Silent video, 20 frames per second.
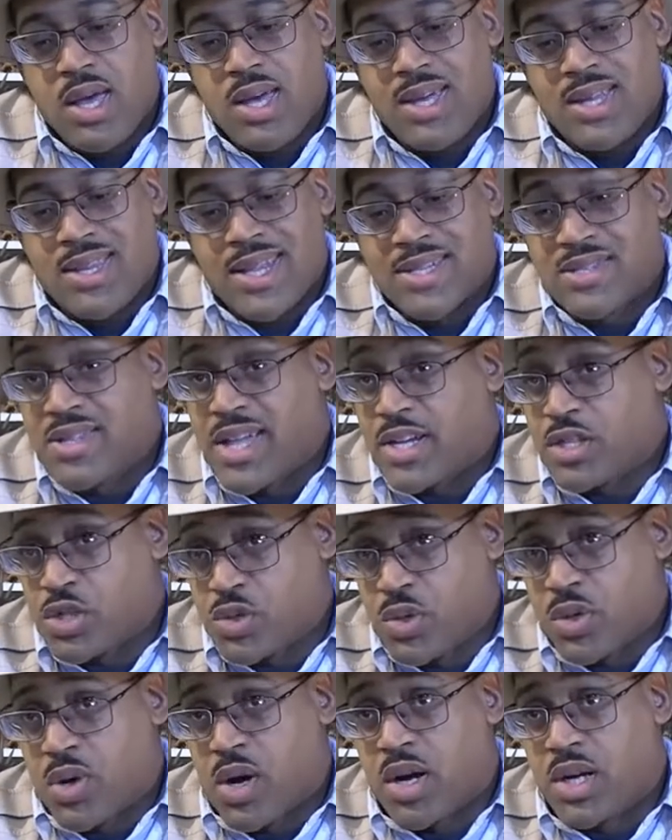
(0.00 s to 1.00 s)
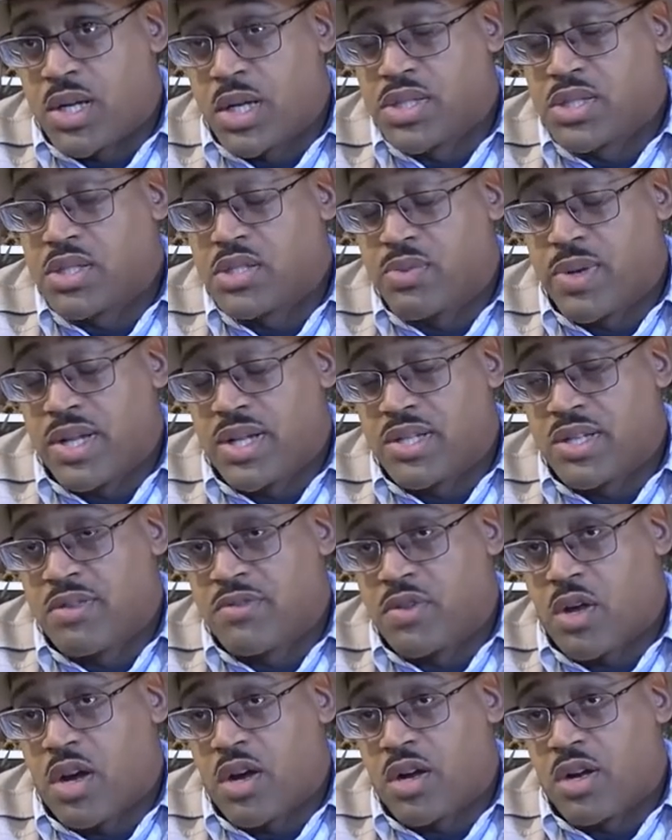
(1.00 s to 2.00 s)
and that's not true. Our closest
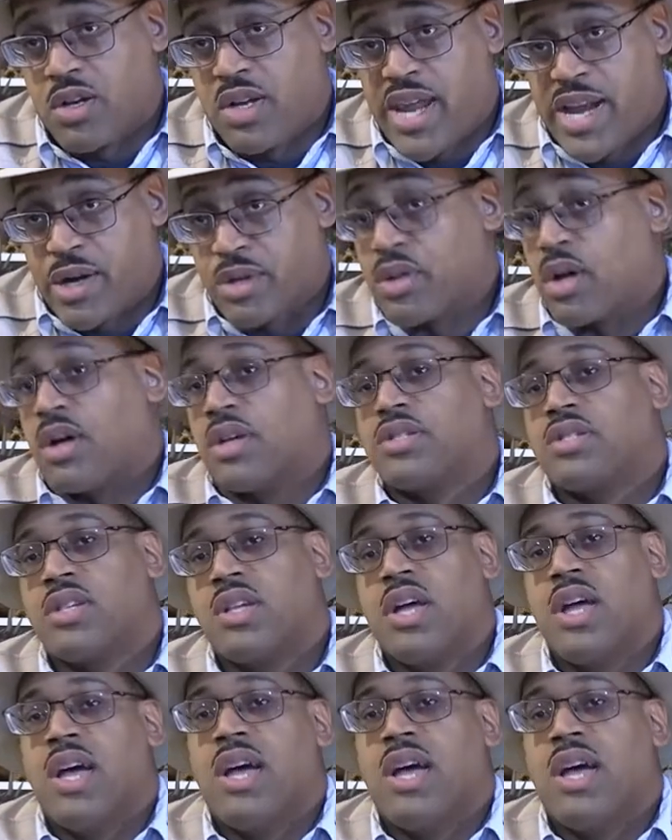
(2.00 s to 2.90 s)
relatives are Neanderthals.